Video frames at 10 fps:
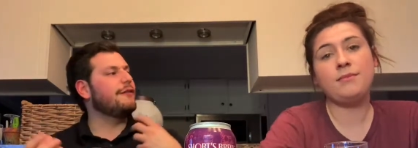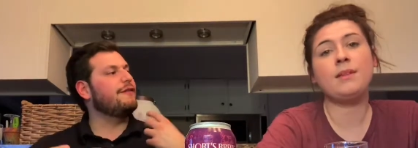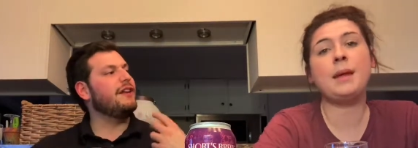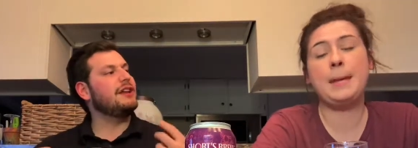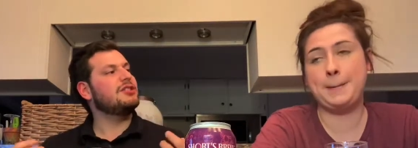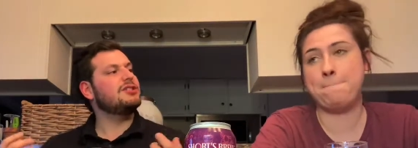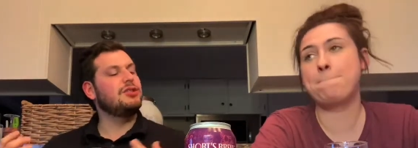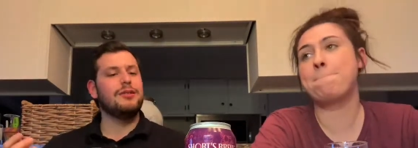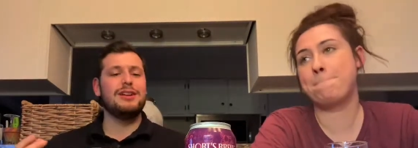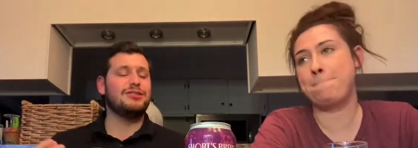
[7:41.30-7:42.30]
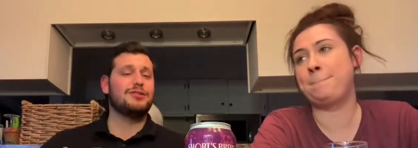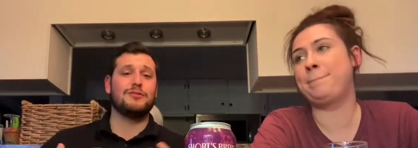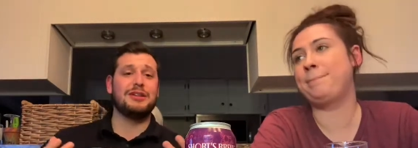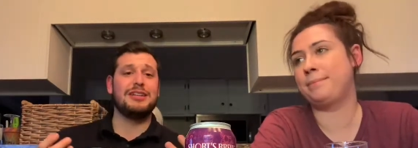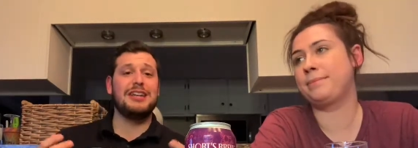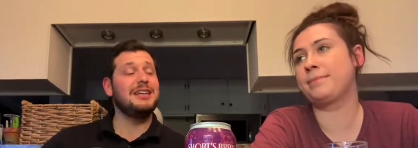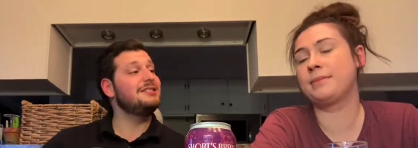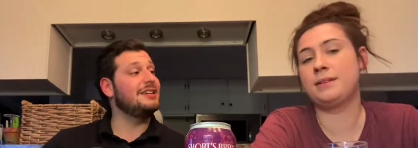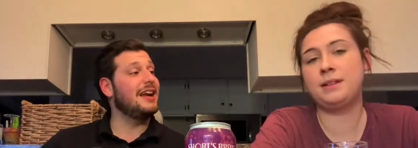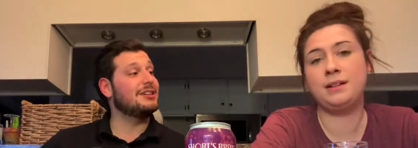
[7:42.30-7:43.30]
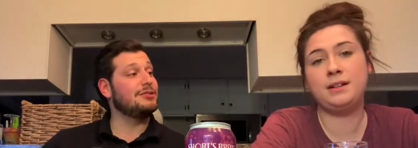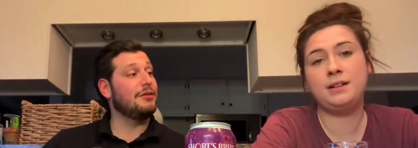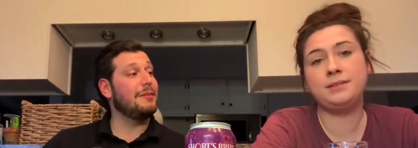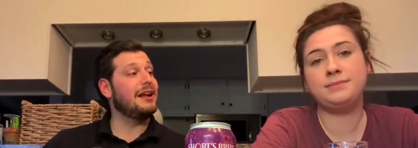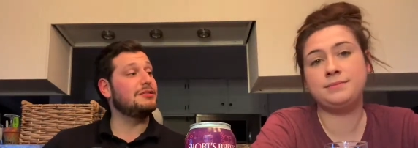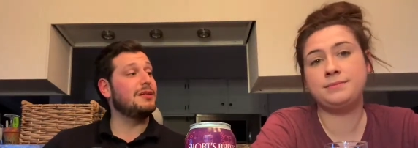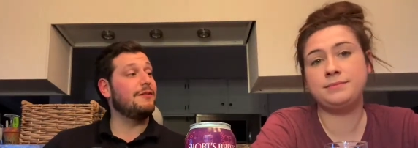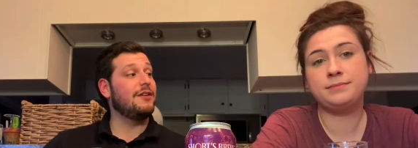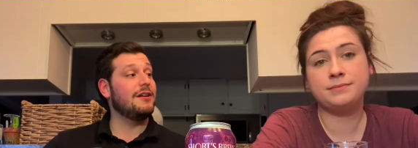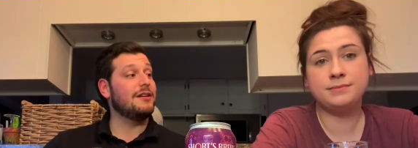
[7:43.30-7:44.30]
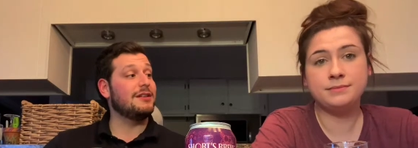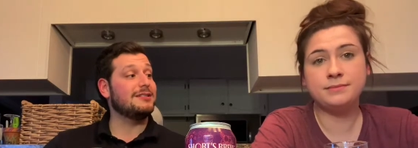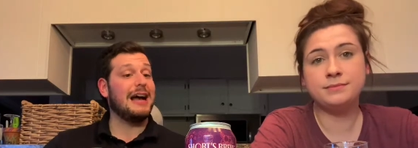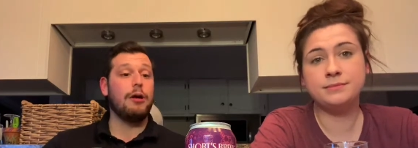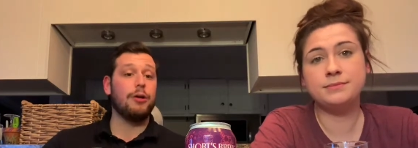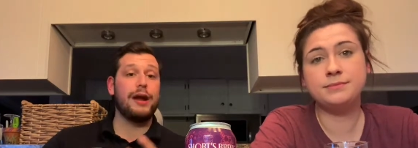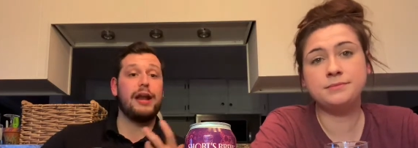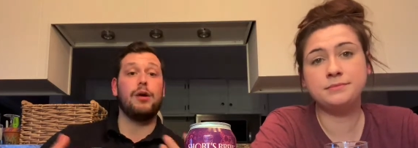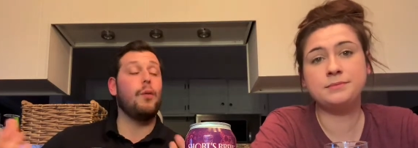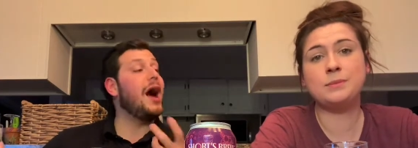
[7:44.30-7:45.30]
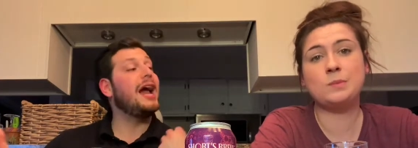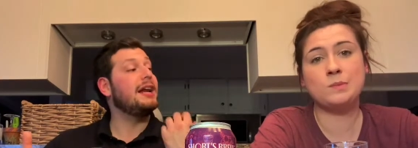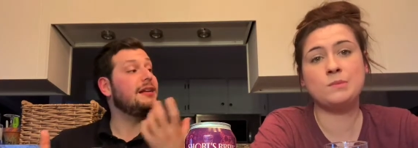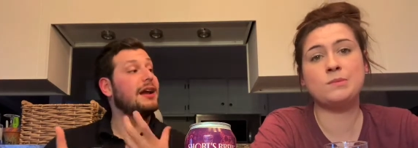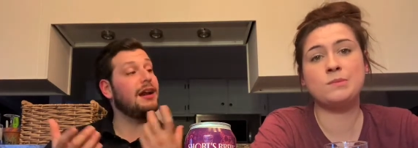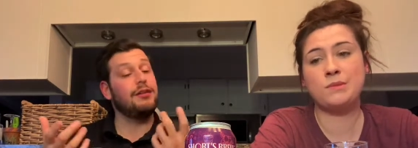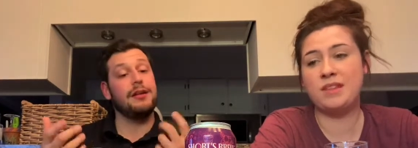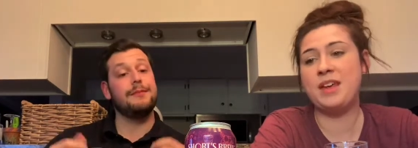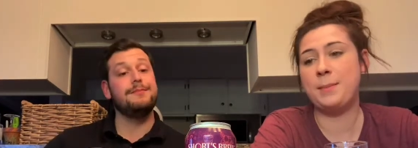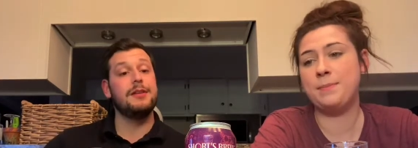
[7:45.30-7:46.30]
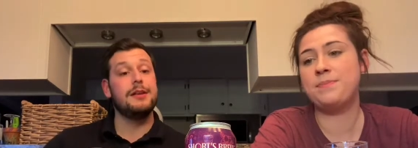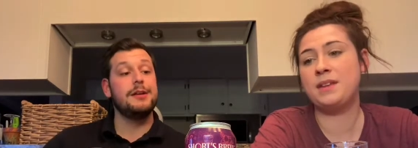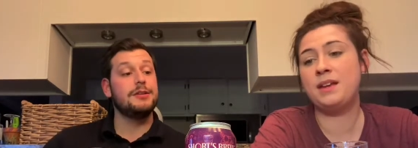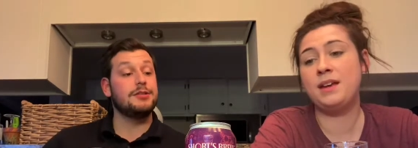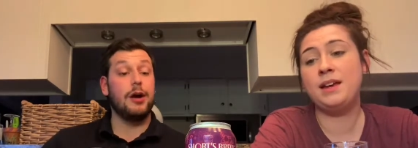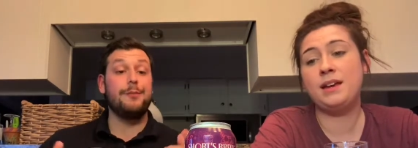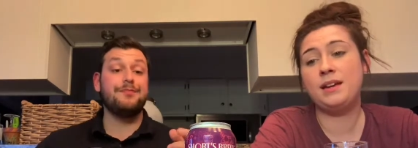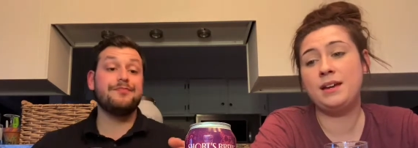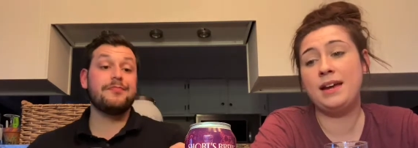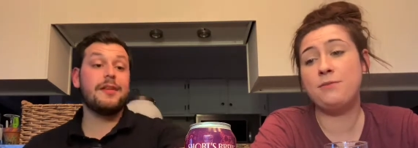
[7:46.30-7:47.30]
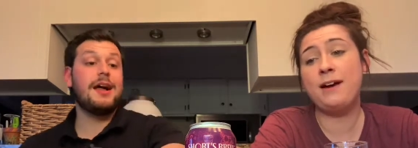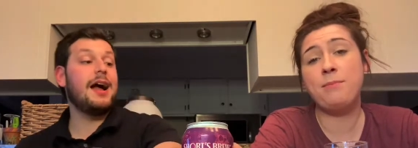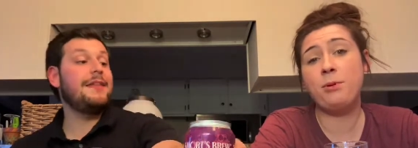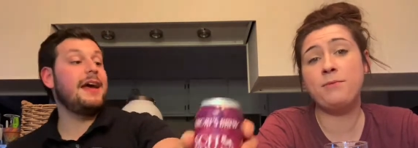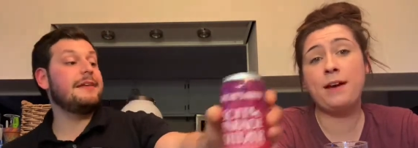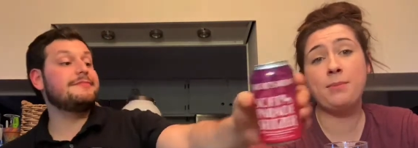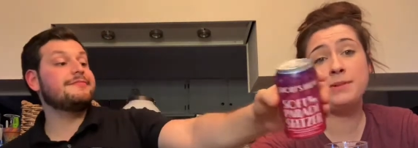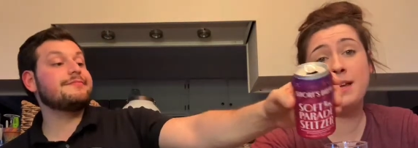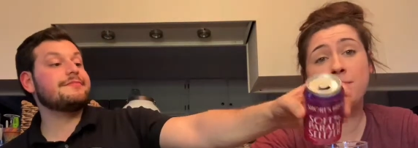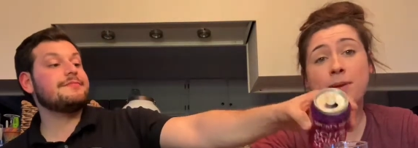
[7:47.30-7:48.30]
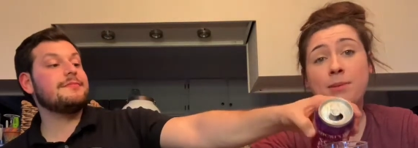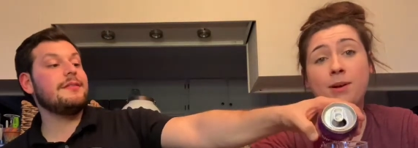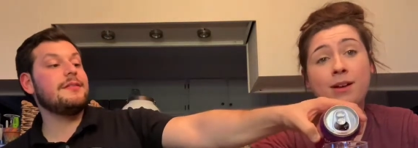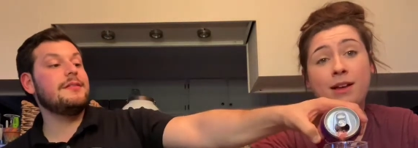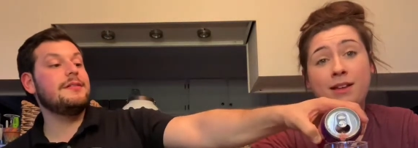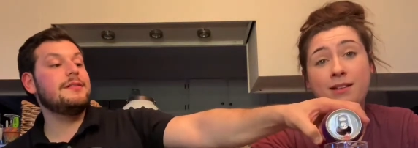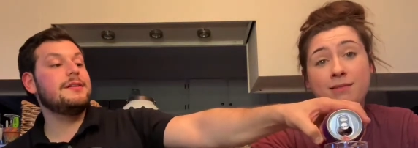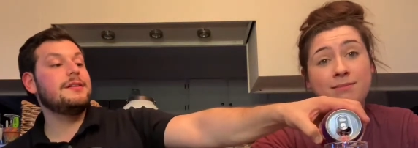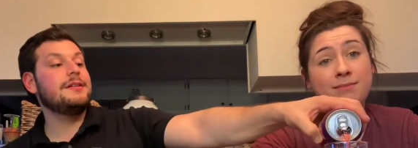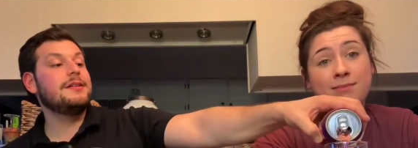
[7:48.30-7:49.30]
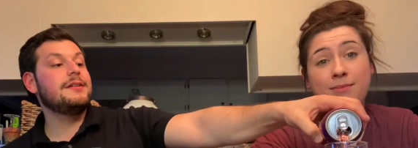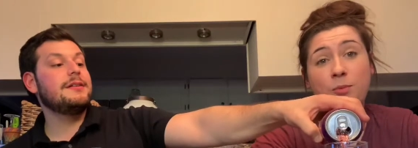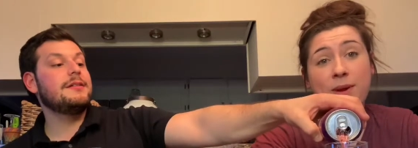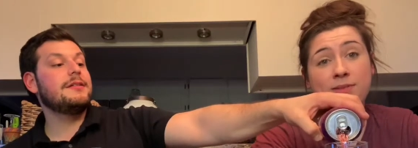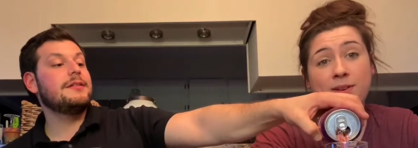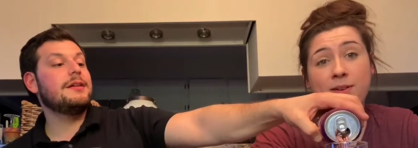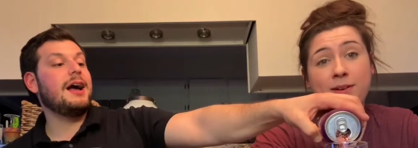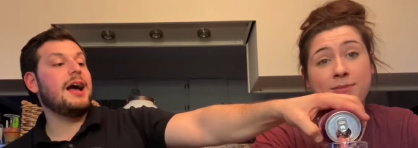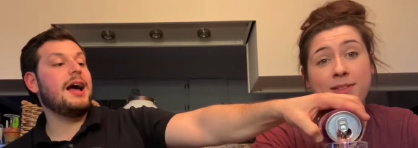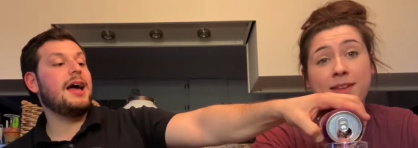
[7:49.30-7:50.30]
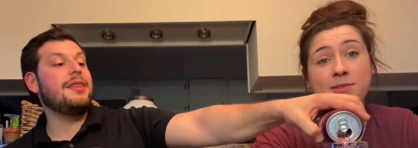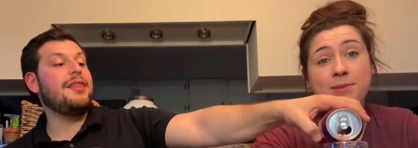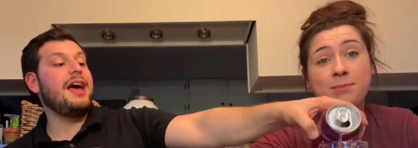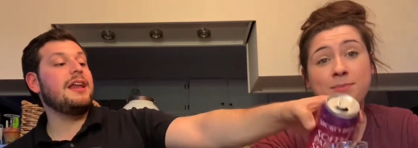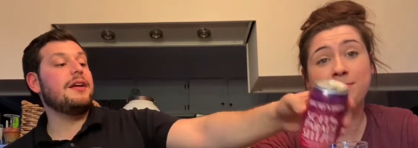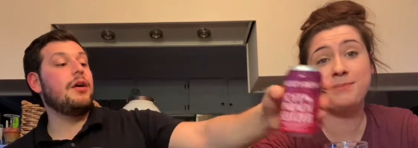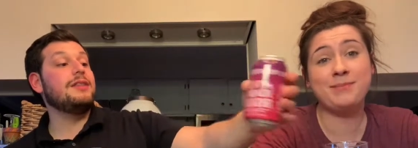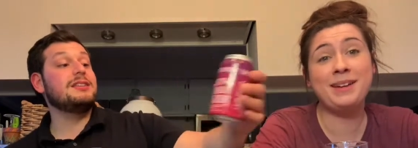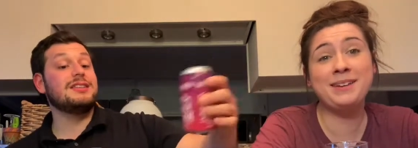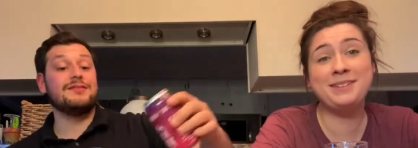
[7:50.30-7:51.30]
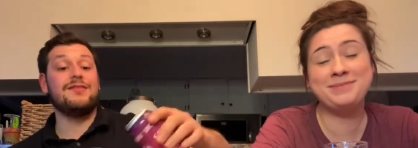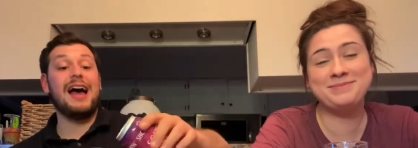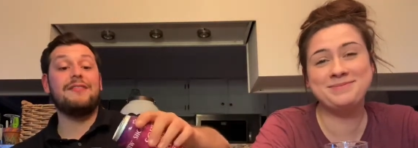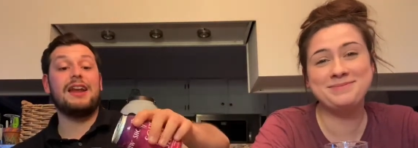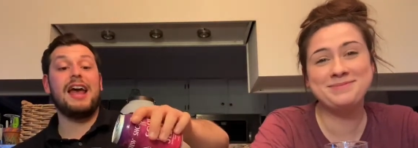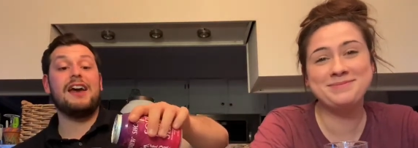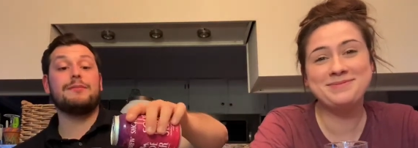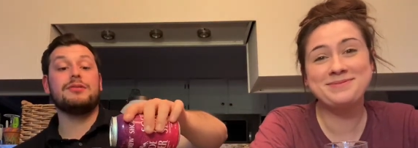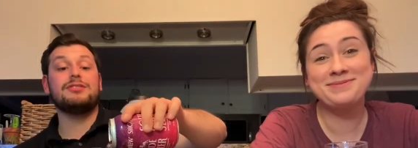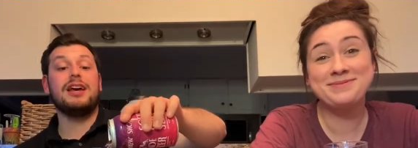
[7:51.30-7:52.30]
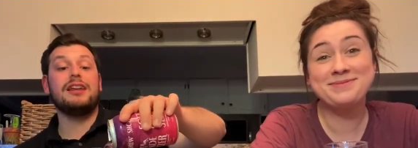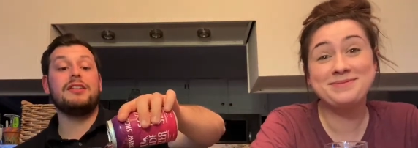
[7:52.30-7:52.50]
Speaker 1: finish yep. to it. It's mm-hmm. just really tasty. It actually reminds me of a, a, sour and a wine kind of thing. Yep. So.
Speaker 2: And 5.5% people are getting wasted off. on that
Speaker 1: note, this is 5.5%,